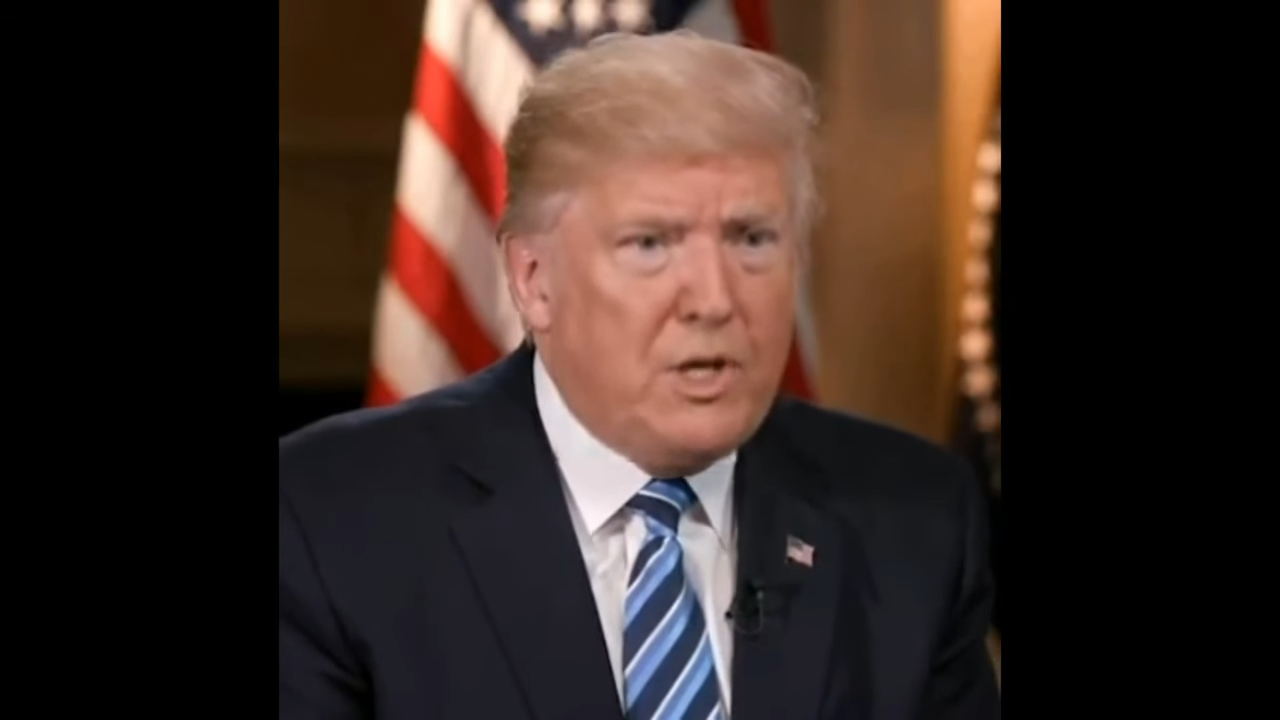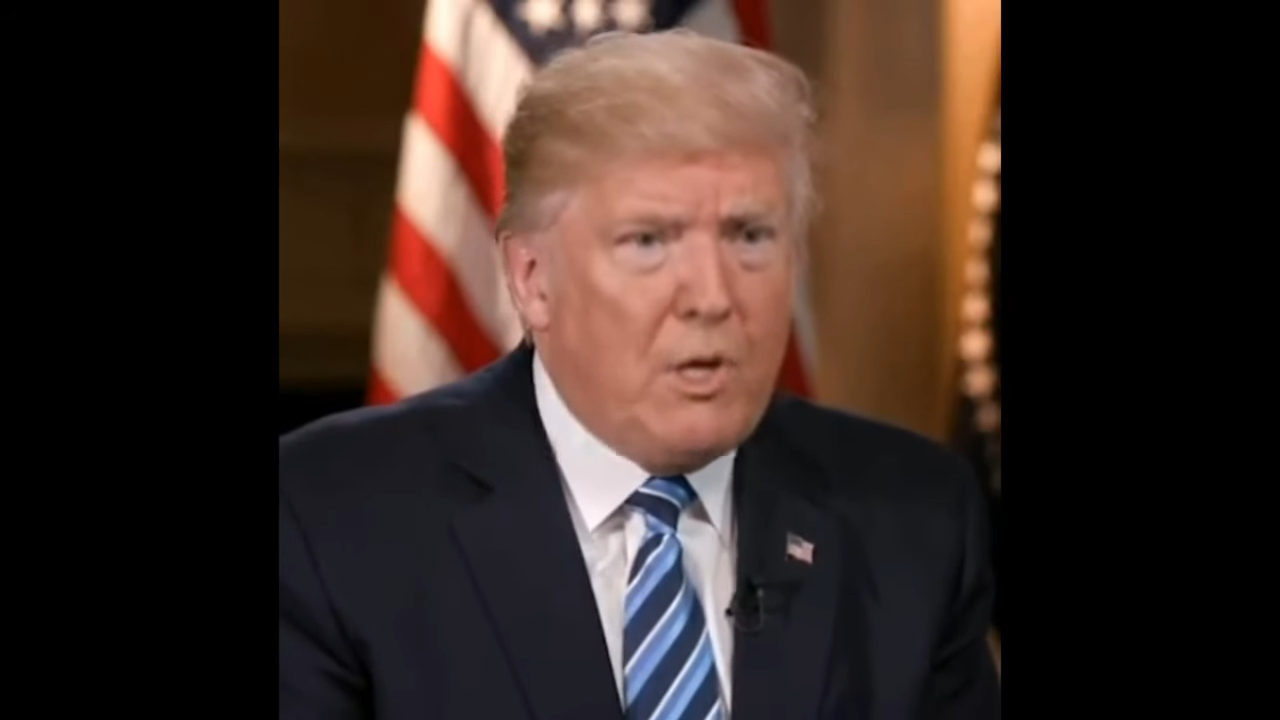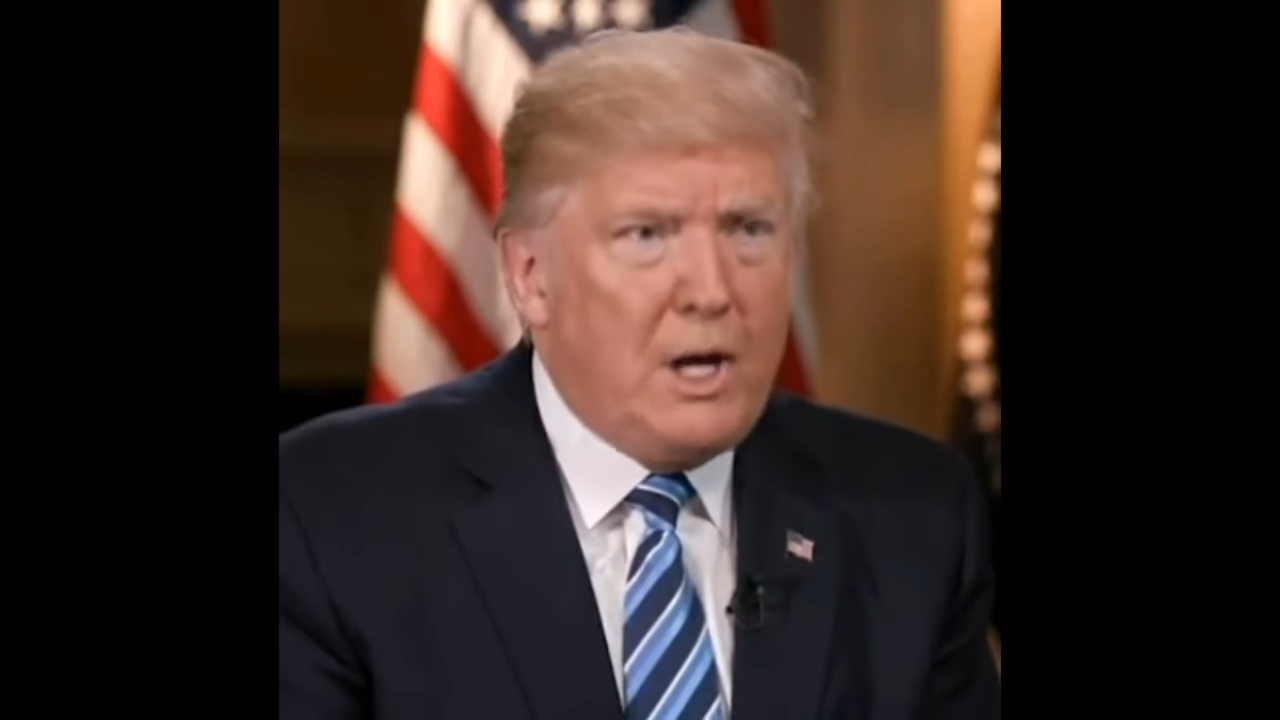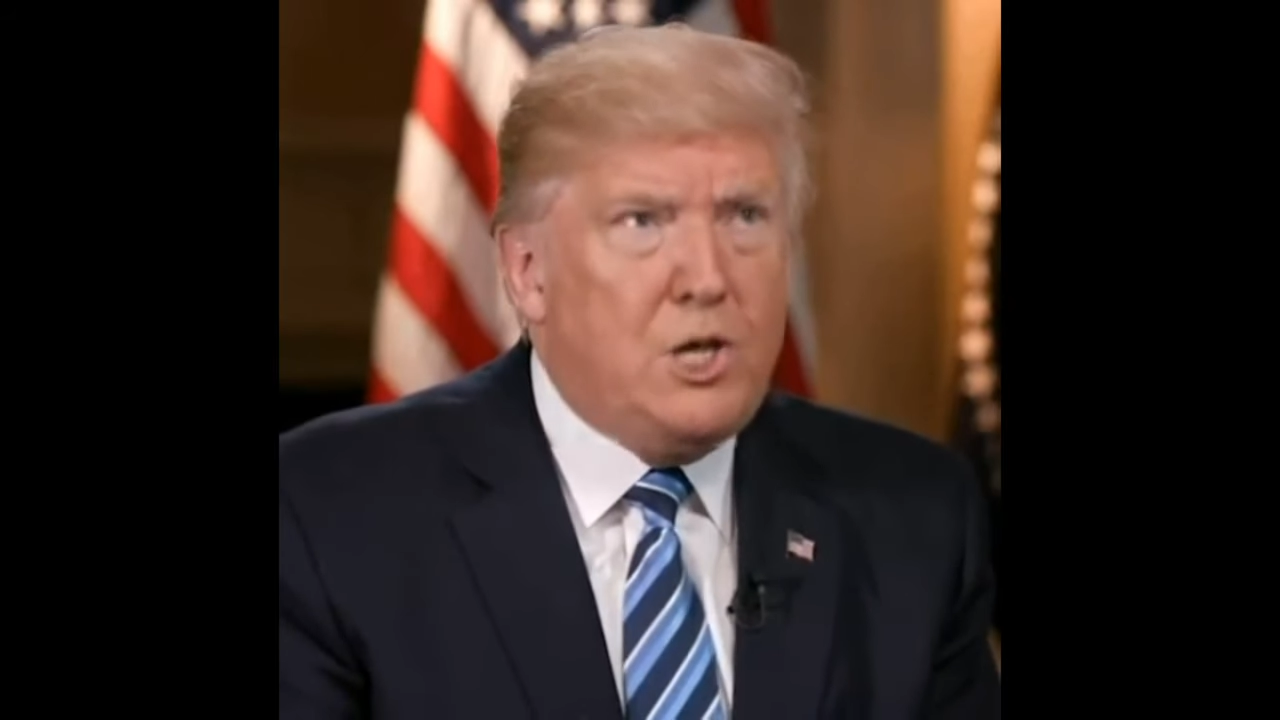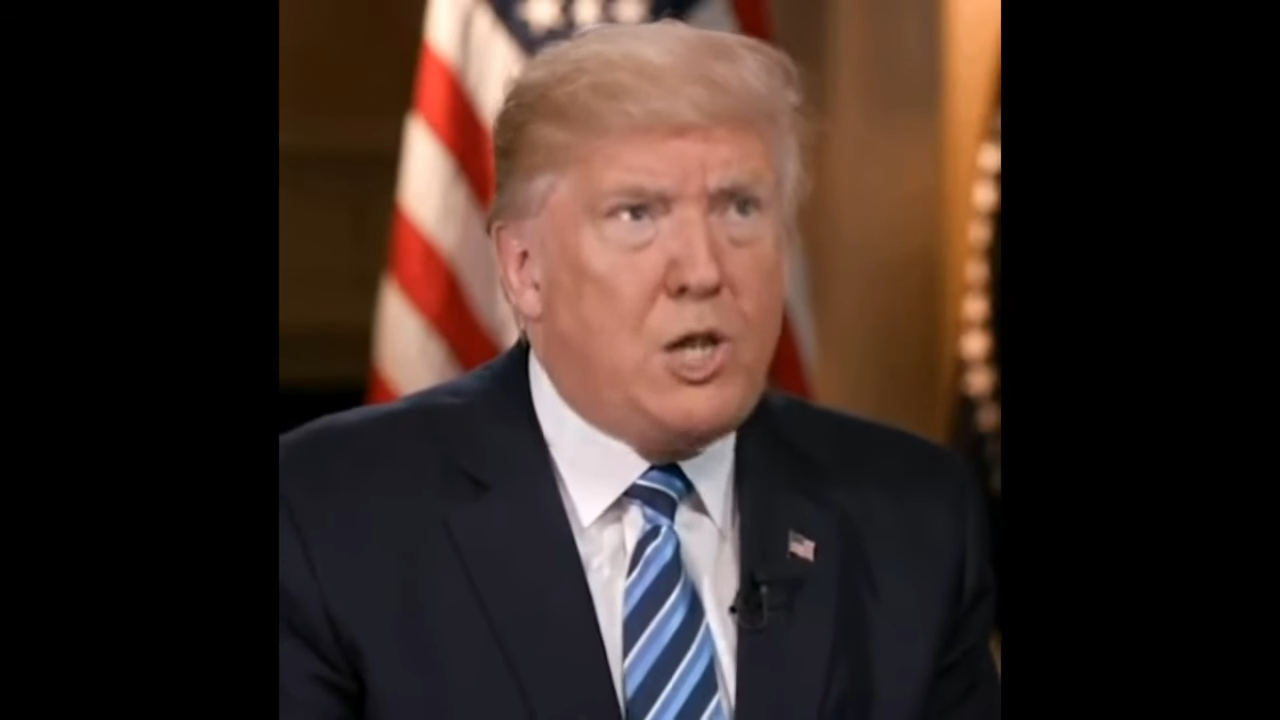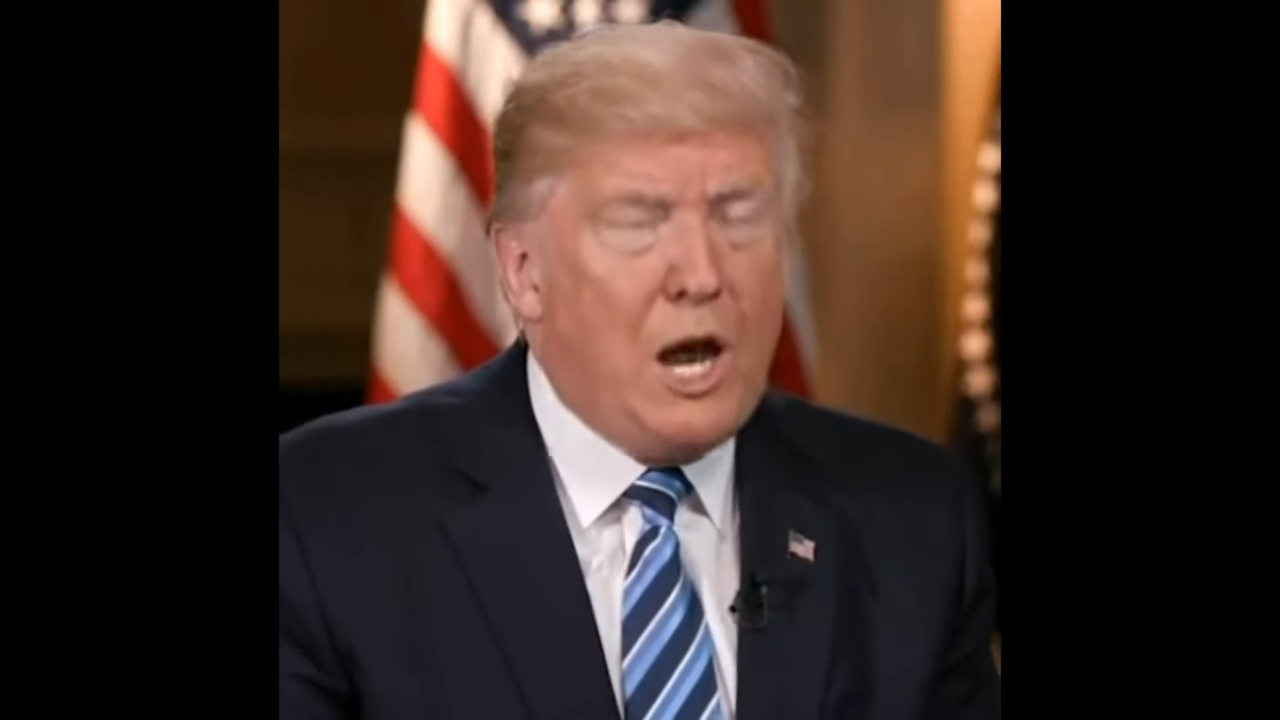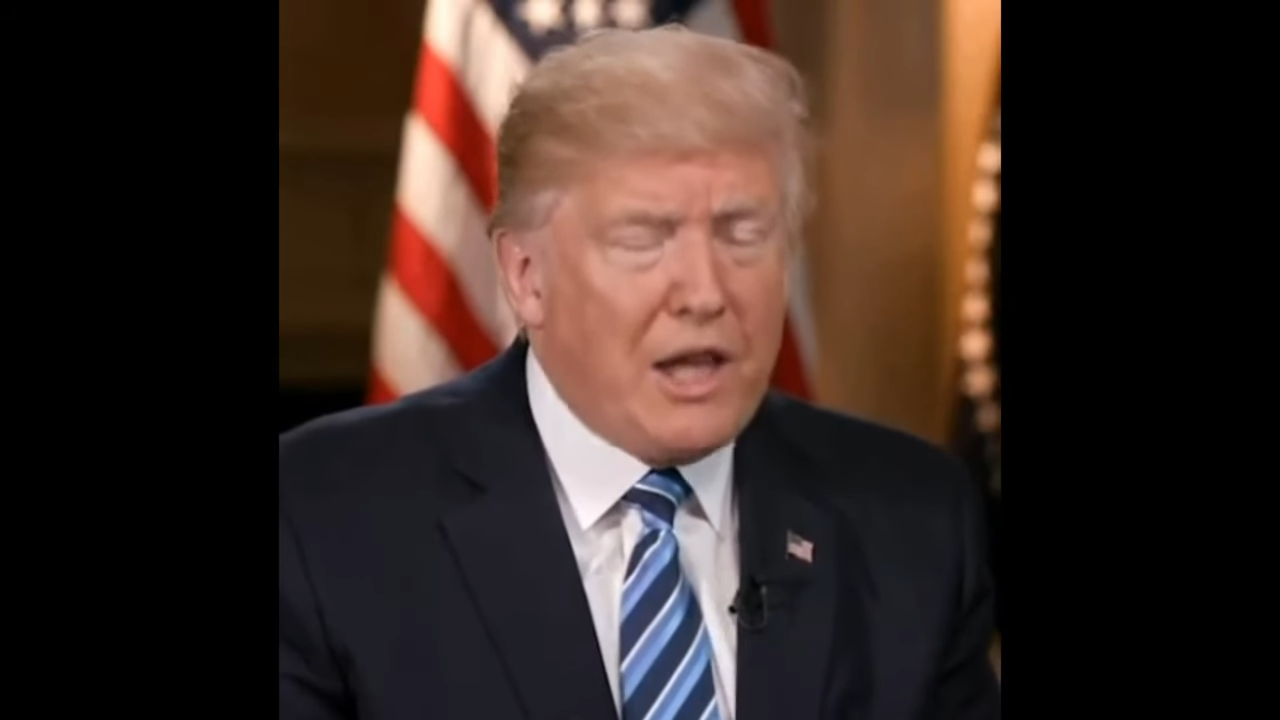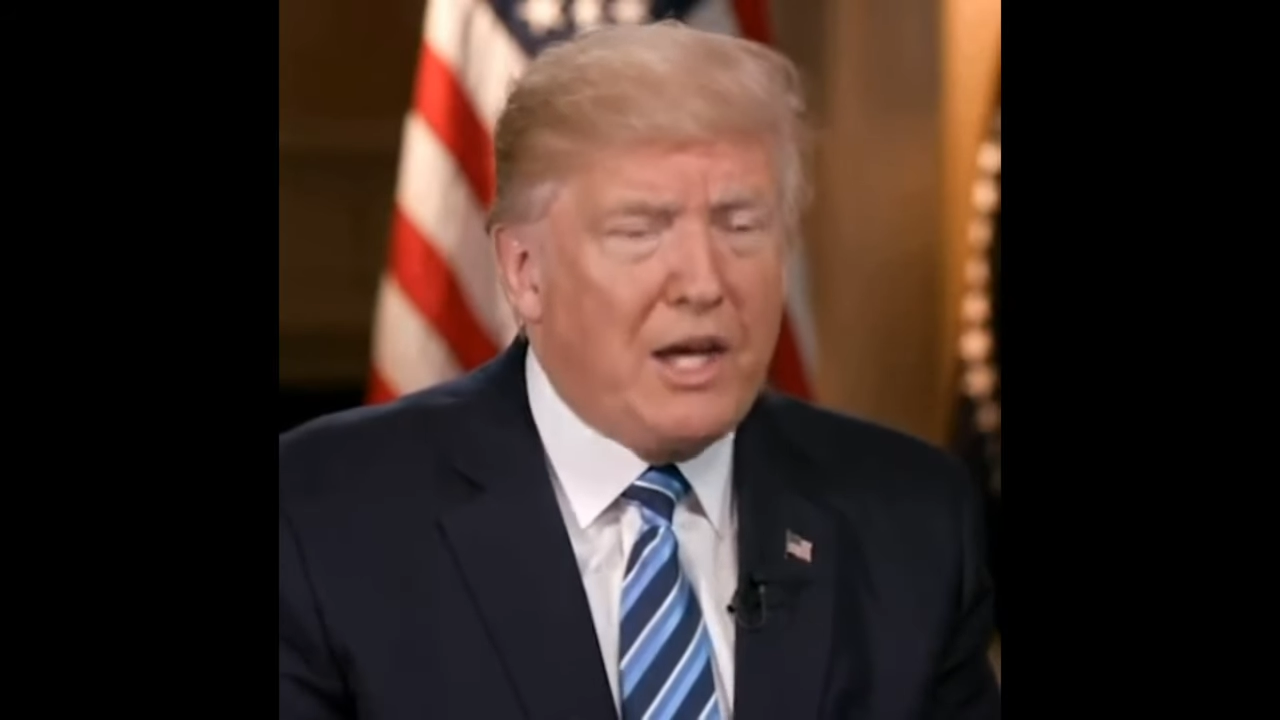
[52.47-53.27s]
threats,